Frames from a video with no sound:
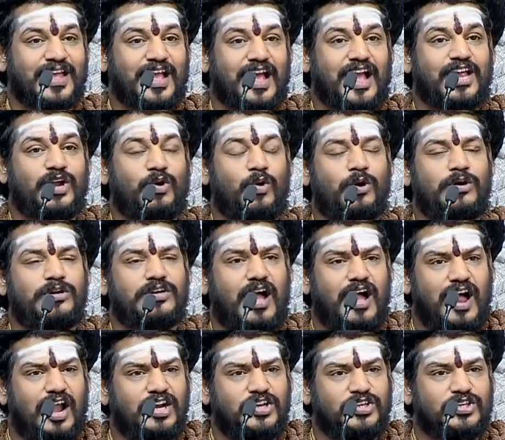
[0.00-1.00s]
I hold
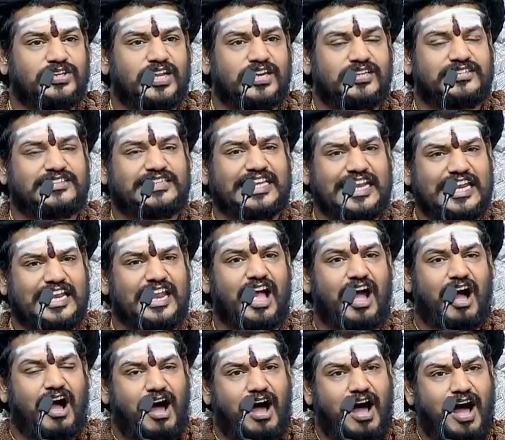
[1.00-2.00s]
on to that till
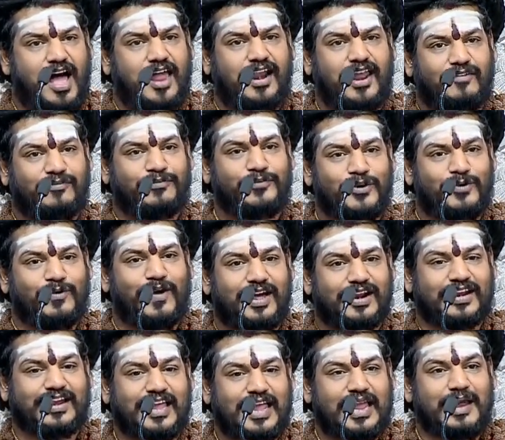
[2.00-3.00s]
all of you
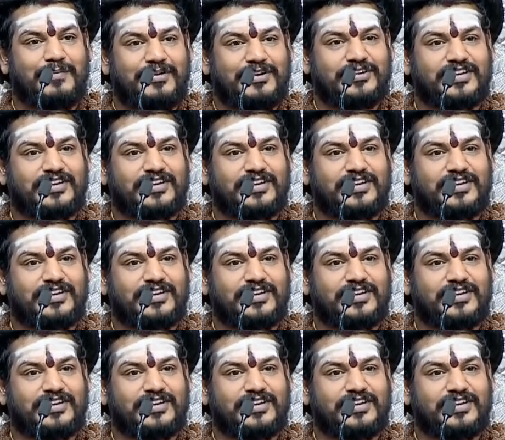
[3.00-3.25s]
are able